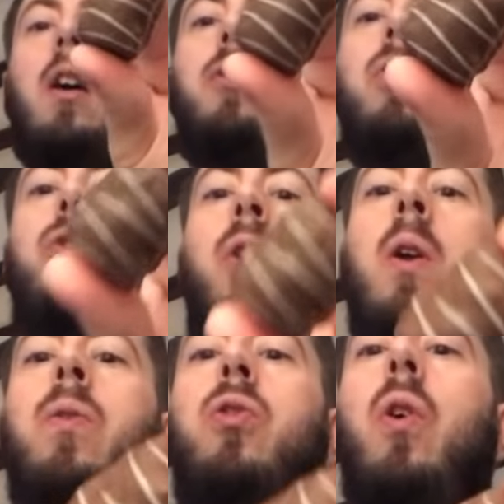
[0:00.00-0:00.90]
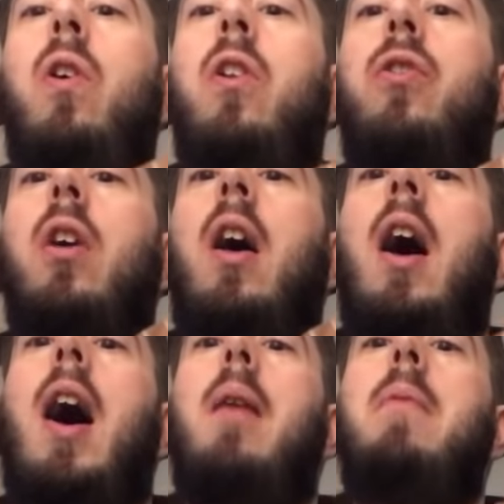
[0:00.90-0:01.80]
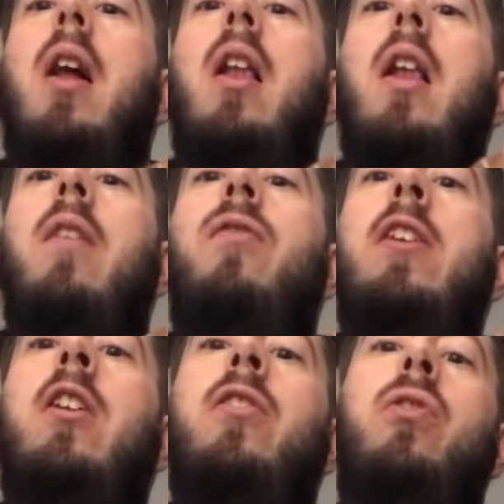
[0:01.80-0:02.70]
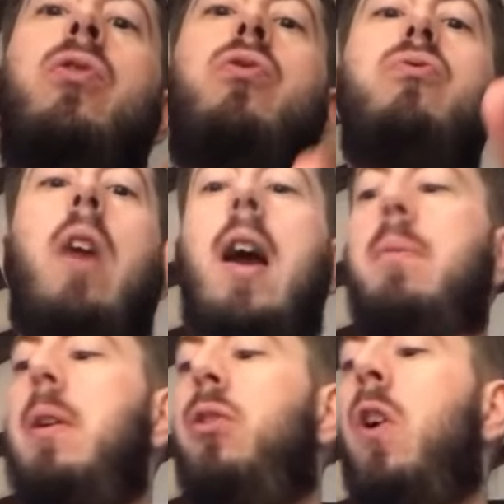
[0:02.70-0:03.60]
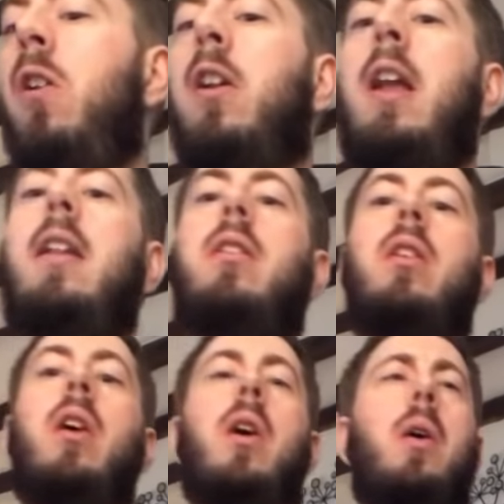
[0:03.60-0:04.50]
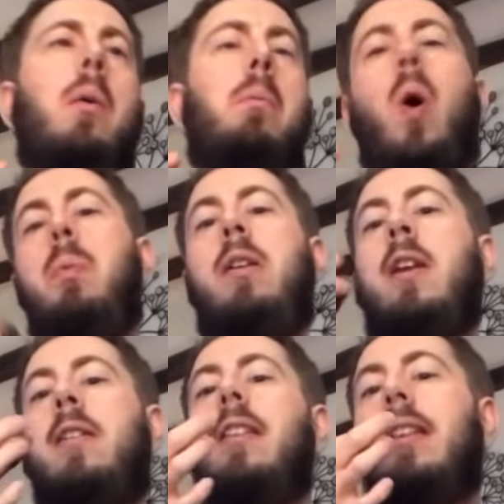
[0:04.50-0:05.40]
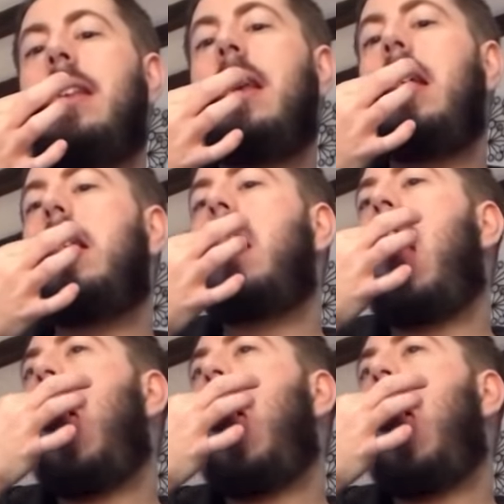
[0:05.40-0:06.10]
I'll just show you the chocolate. A lovely, delicious, stripey chocolate. Let's pop it in and see.